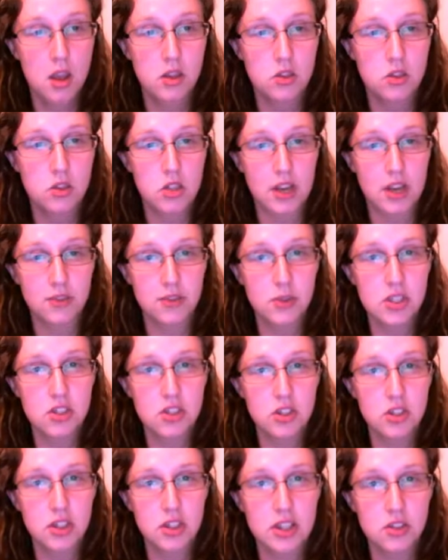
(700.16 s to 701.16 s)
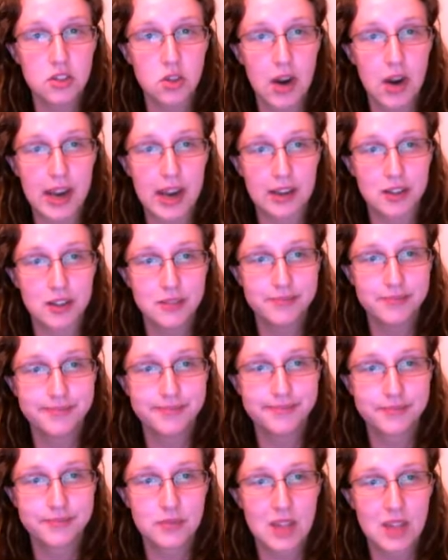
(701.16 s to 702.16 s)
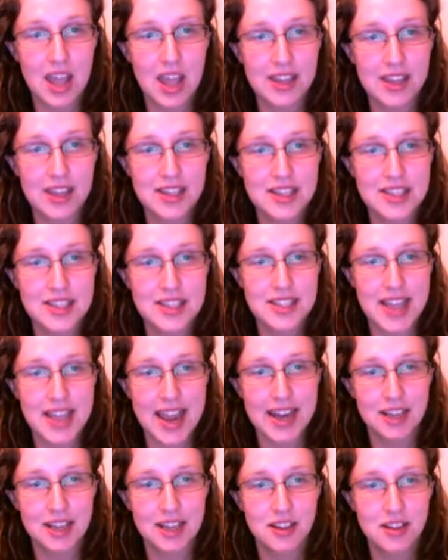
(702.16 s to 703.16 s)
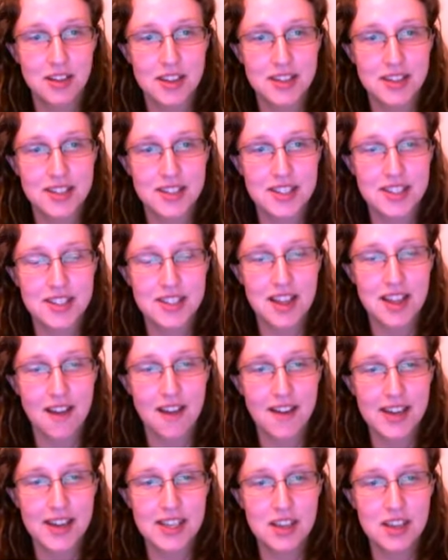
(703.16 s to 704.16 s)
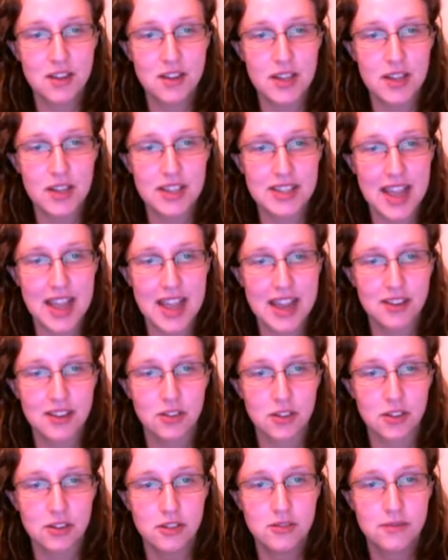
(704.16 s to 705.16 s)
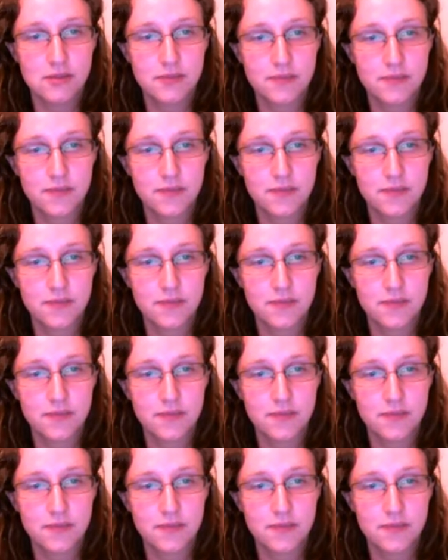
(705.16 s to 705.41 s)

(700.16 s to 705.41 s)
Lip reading: So if we just look at the triangle, I can say that sine of this angle,